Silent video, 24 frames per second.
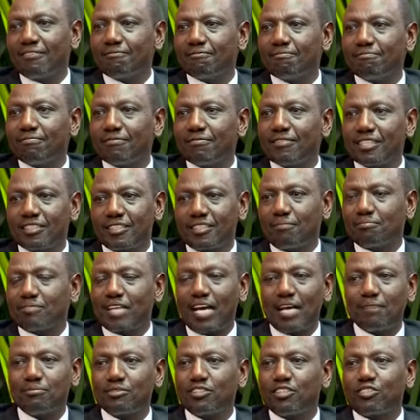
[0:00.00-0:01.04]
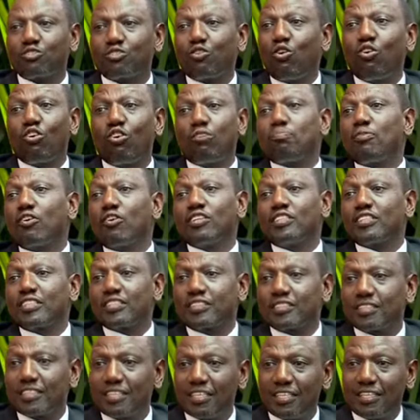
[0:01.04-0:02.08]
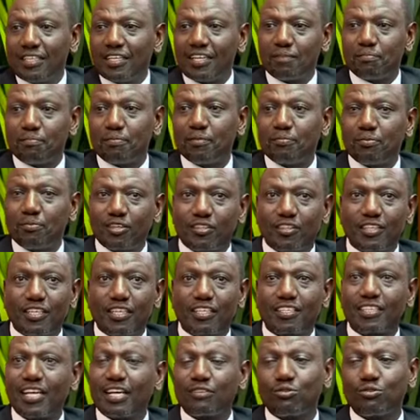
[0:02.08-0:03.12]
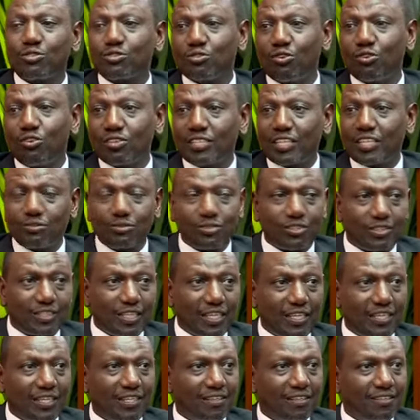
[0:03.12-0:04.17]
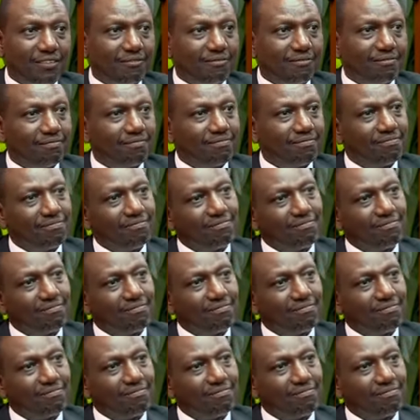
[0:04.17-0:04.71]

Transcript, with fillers: All right. And sometimes it's all politics, and people think that was all that was said. Good, good